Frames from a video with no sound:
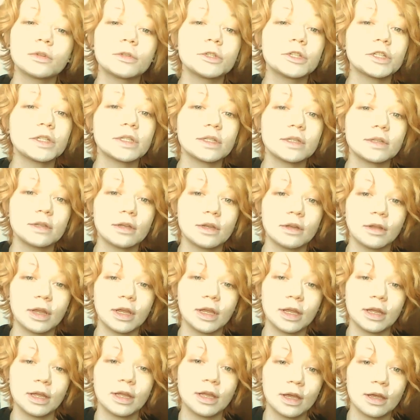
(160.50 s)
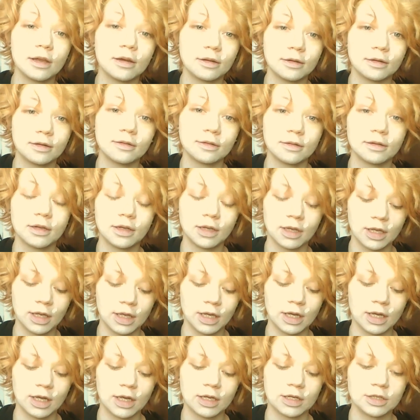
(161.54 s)
just like again,
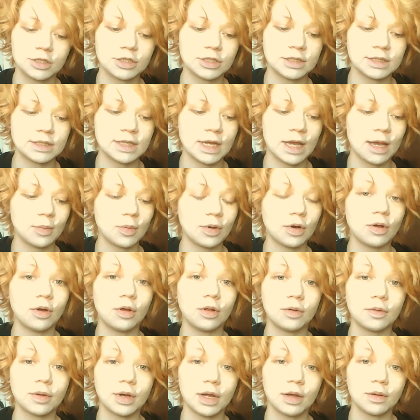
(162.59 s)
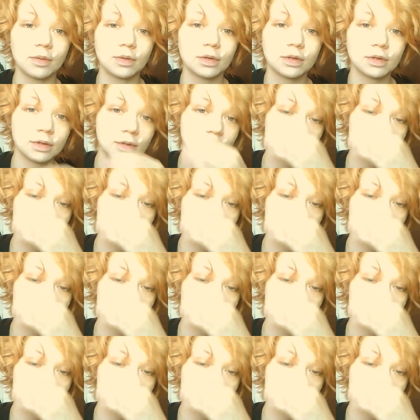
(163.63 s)
just dab it all around.